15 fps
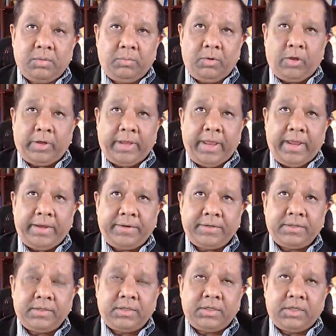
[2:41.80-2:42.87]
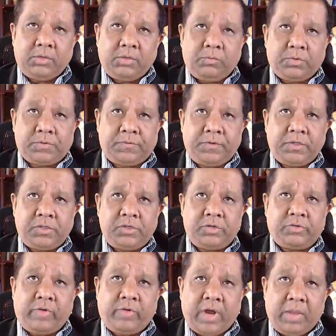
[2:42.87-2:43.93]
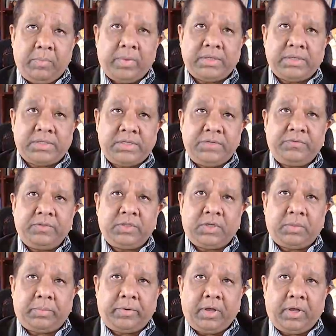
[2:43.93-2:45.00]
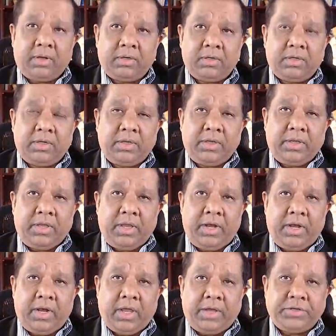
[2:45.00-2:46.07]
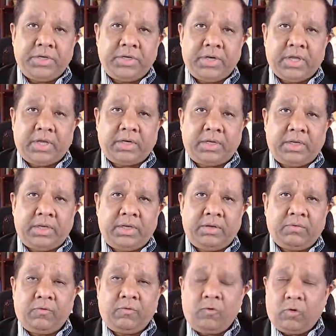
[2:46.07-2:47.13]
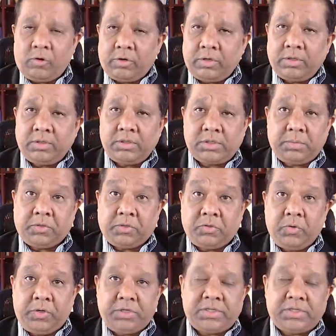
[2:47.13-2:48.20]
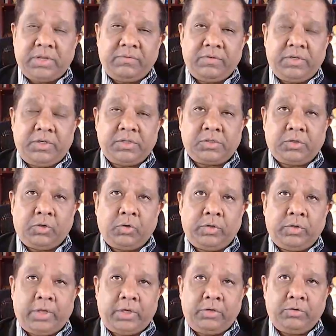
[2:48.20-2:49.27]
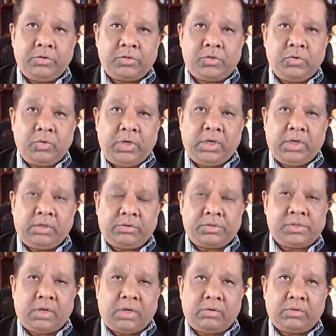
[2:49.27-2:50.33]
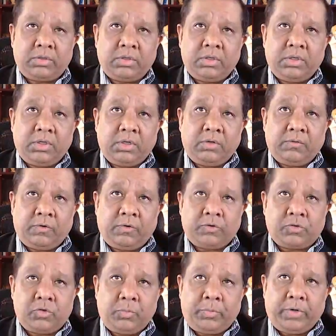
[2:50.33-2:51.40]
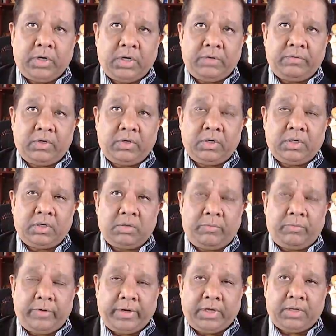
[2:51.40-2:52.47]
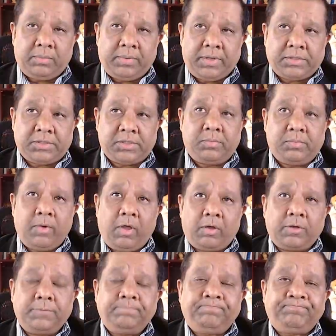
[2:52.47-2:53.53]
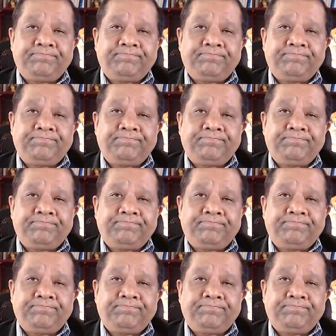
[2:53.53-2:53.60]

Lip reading: blockade was first described by Stephen Capral in 1994. It's about 27 years ago. They used 2D ultrasound for supraclavicular brachial plexus block.